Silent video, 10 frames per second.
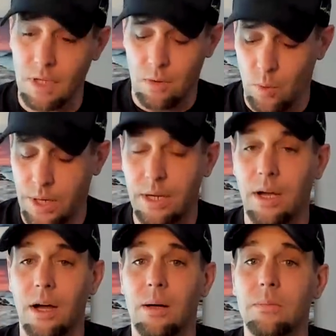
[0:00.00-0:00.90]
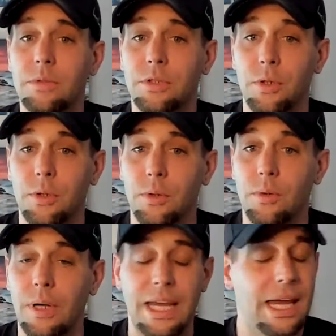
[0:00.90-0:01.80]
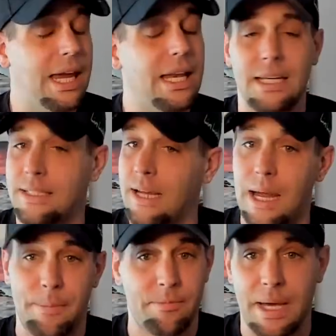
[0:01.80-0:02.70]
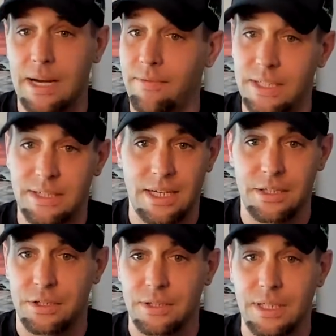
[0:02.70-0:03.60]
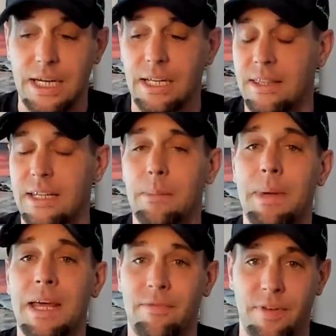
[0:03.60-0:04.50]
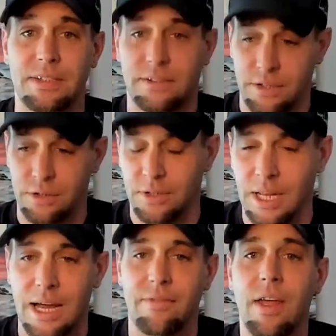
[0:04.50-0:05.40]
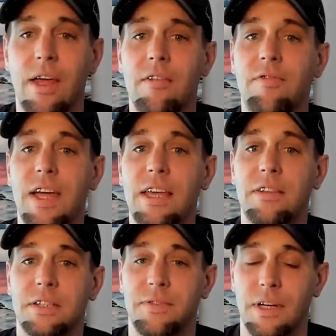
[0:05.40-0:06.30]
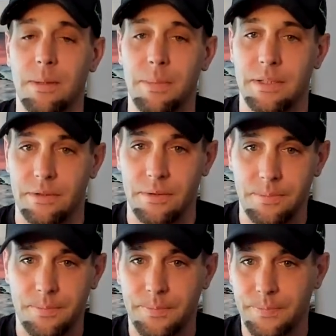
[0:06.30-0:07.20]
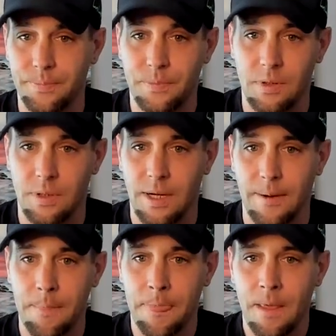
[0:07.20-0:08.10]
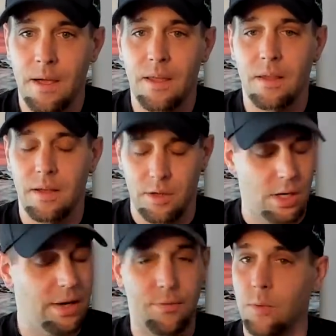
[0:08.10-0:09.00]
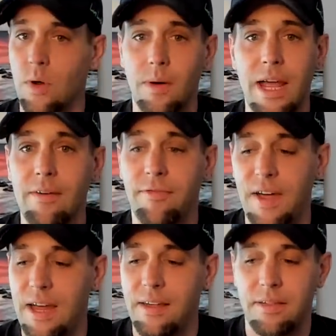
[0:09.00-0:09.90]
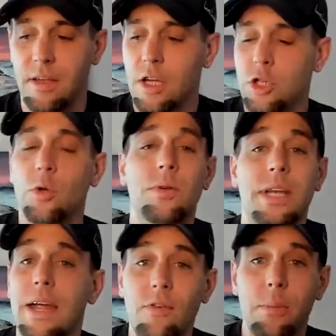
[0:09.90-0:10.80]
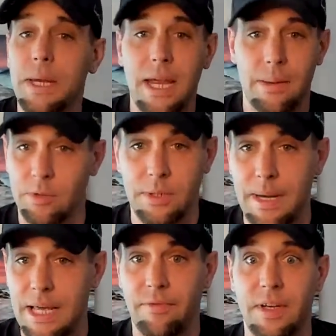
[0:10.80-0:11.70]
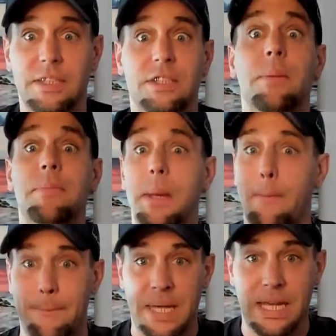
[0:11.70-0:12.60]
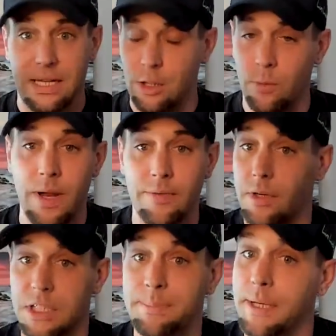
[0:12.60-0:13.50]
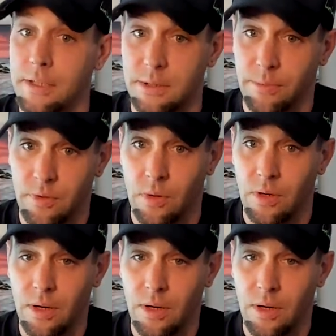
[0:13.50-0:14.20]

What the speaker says: when it comes to any type of manifestation, anything that manifests in your life, faith is fundamental, okay? If you don't have faith, you'll never be able to manifest something big that you've never experienced before,